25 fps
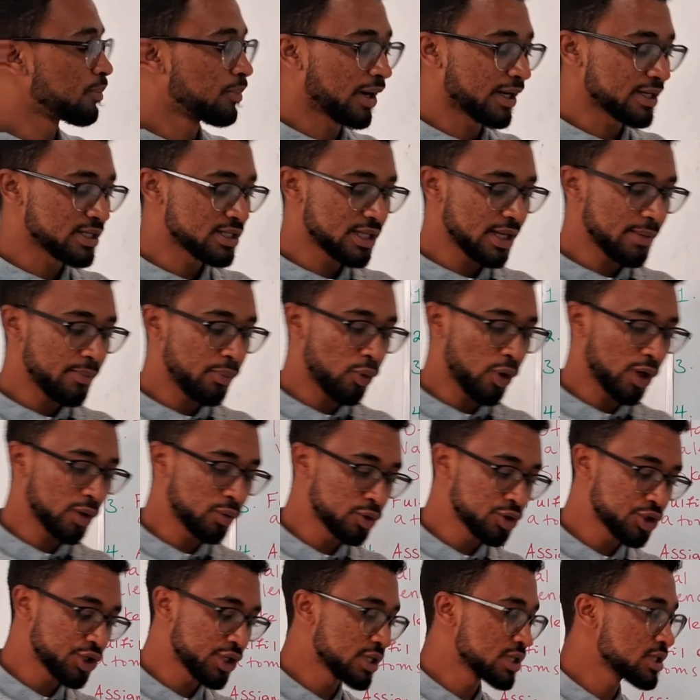by step 1,
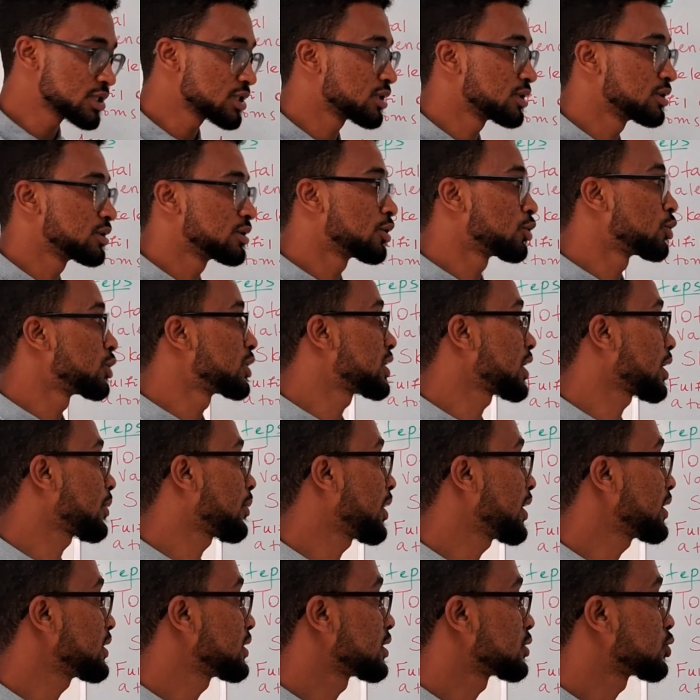which is to
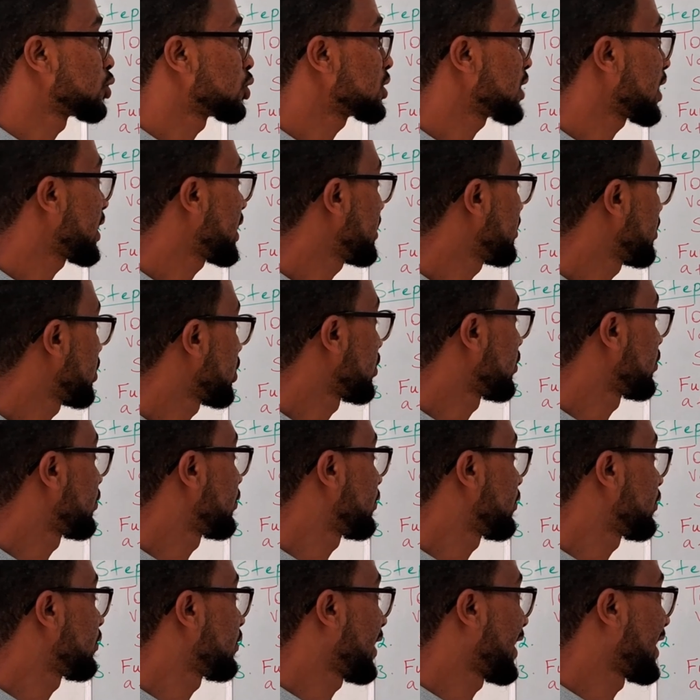determine the total number of
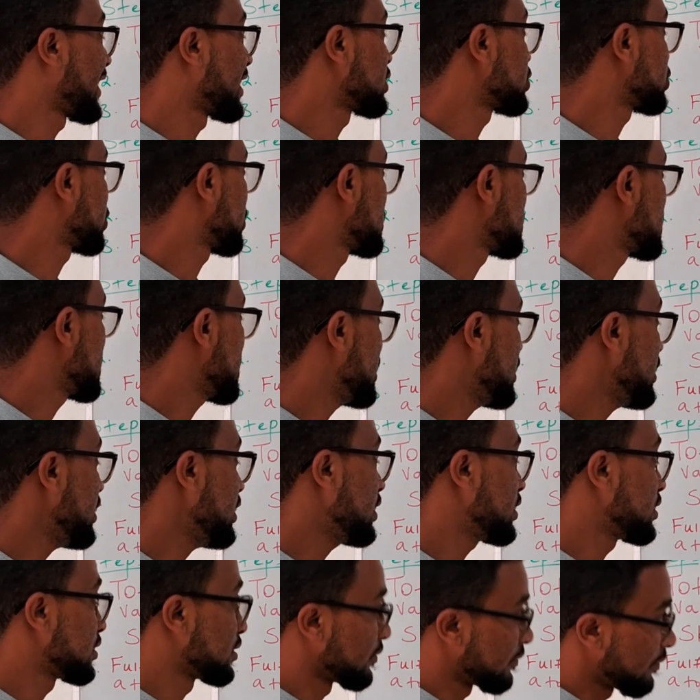electrons
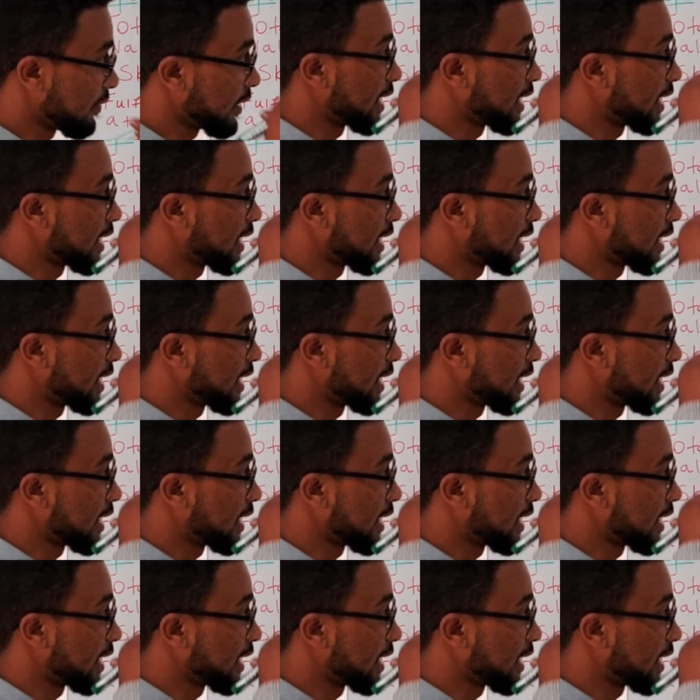here, the